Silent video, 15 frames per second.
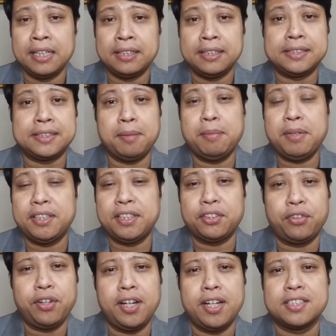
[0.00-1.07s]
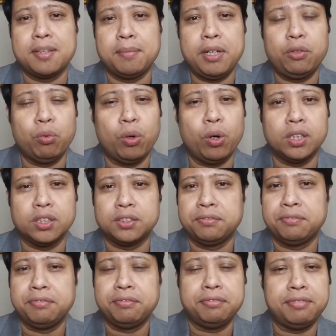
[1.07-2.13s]
The summit, the 3-day summit was
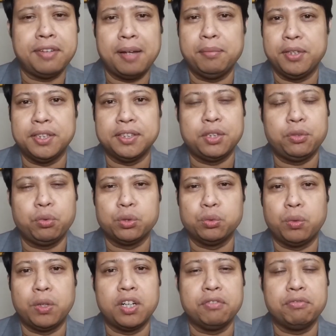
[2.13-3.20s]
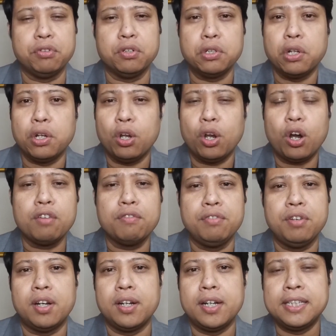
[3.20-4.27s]
fabulous. It was wonderful. A lot of
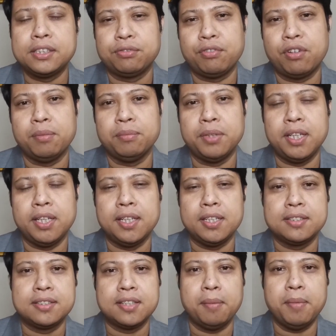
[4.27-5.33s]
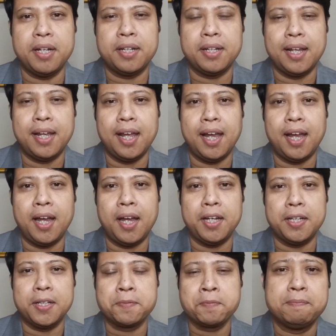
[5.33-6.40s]
learnings from the summit, and